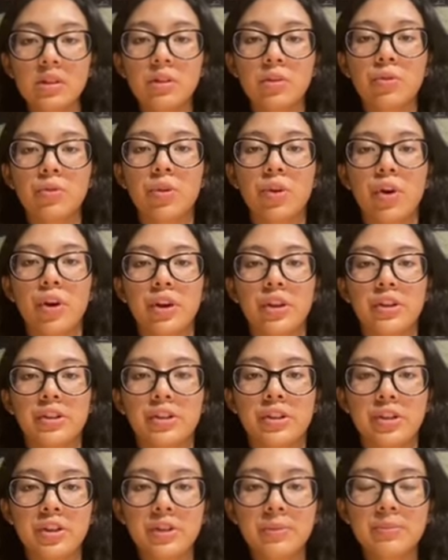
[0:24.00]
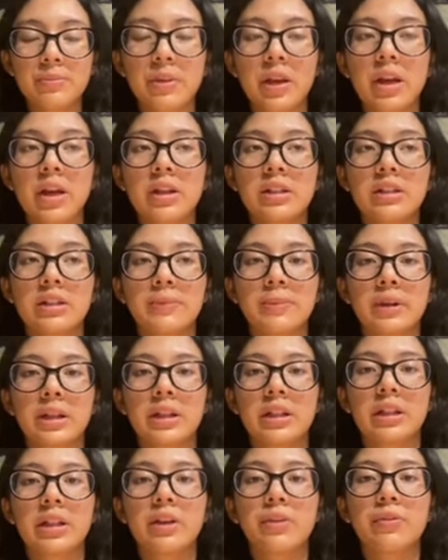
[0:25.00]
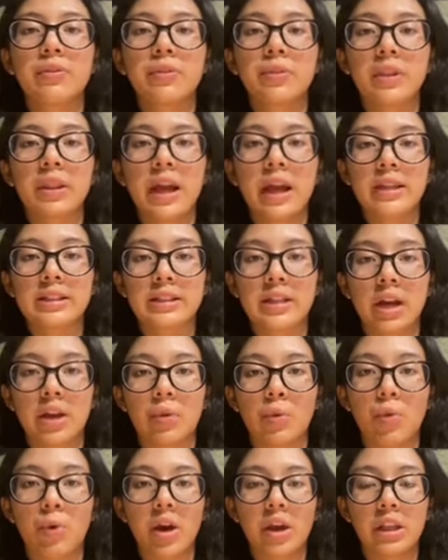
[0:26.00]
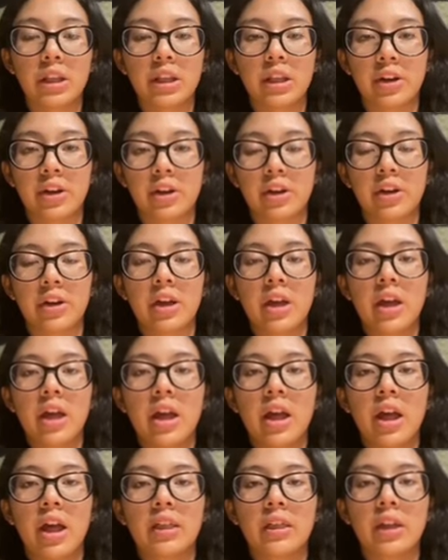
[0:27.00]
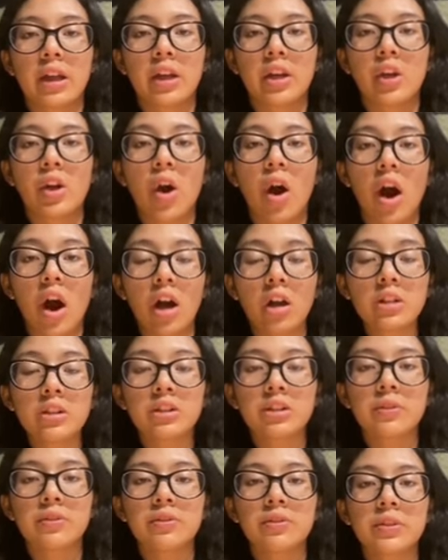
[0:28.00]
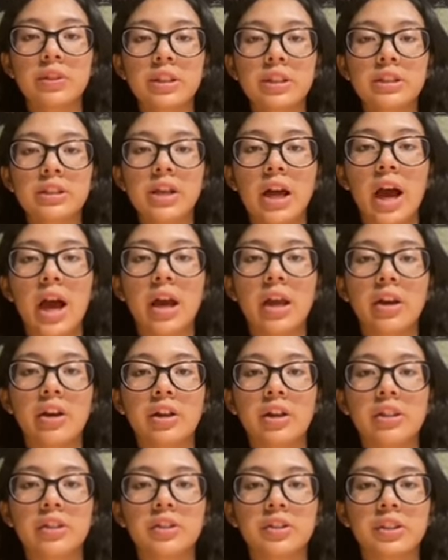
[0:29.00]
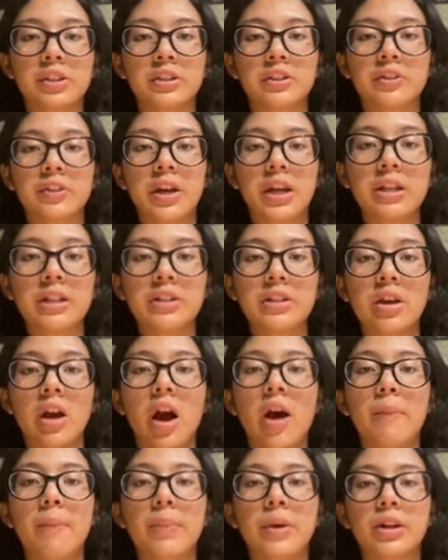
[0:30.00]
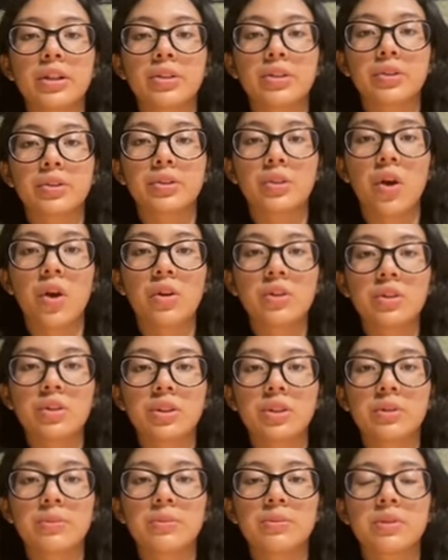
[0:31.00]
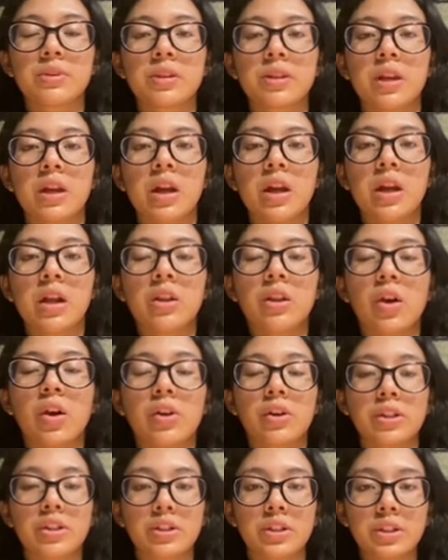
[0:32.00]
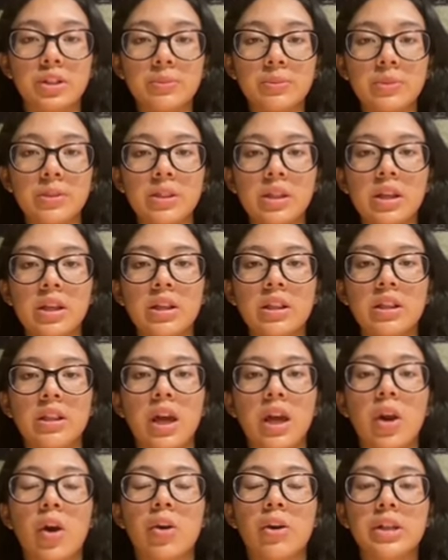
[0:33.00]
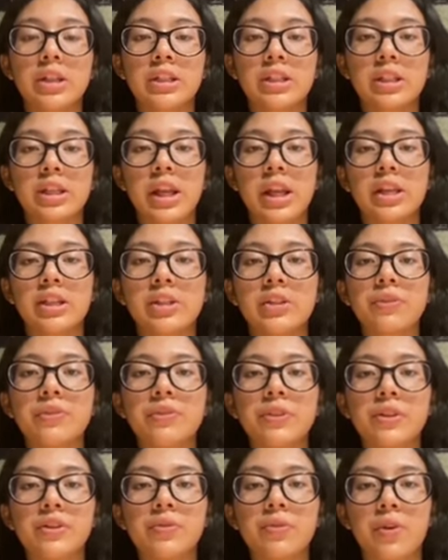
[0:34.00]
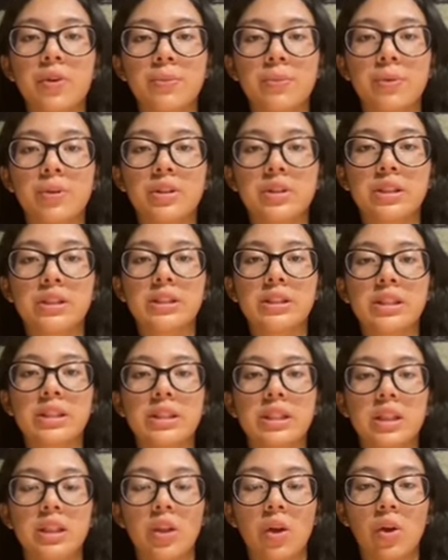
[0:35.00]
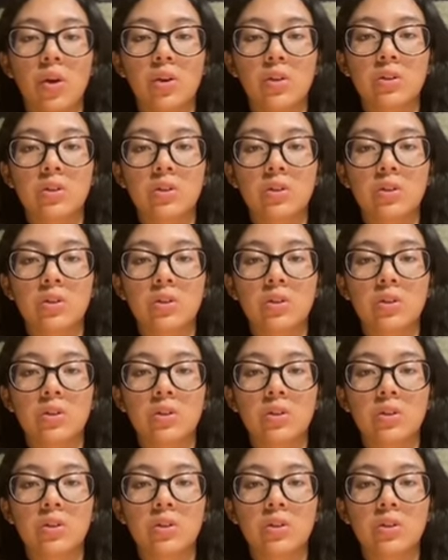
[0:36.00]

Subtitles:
for the term, typically less than 1 year. And then cost, first higher interest rates compared to longer terms, then origination fees for processing the loan.